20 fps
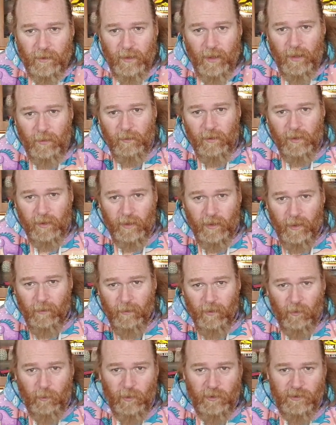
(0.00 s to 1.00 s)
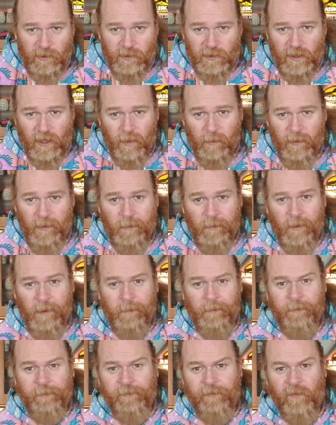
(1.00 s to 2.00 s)
keep the questions coming,
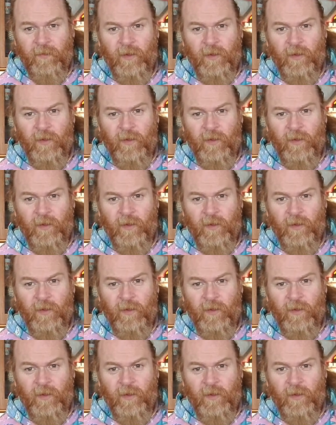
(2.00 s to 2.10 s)
man.